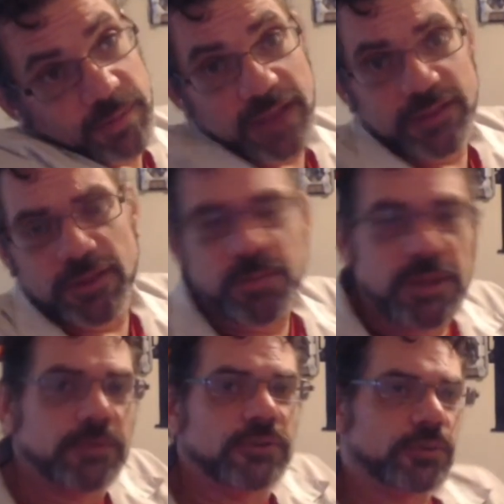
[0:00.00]
by these
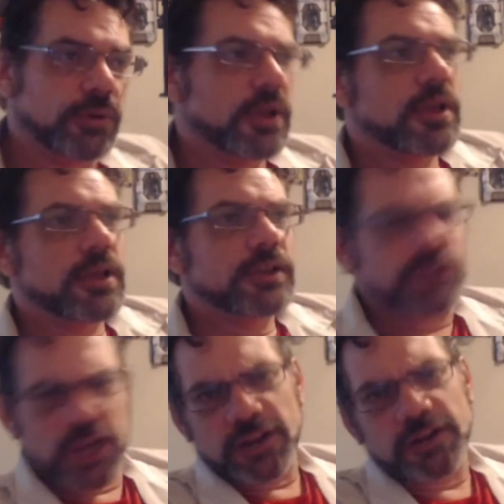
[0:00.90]
people who were
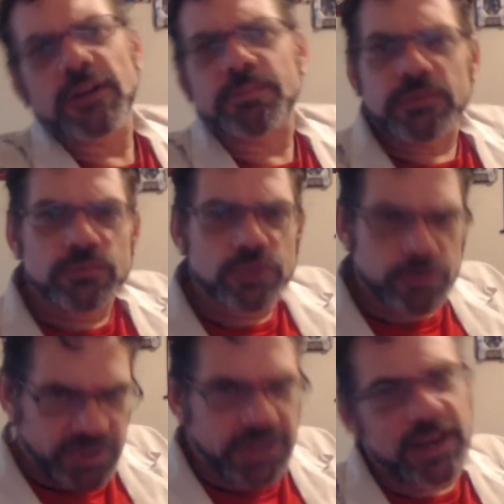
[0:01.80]
standing up and
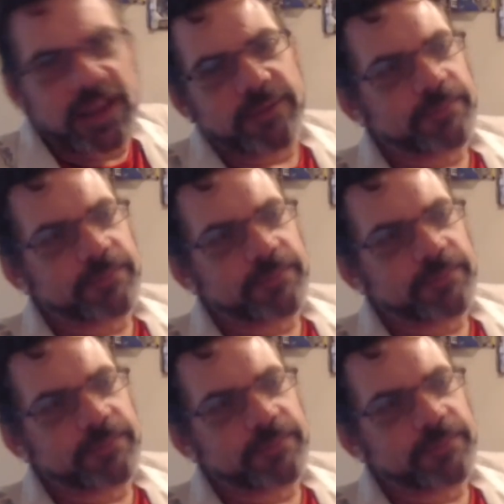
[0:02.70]
speaking out.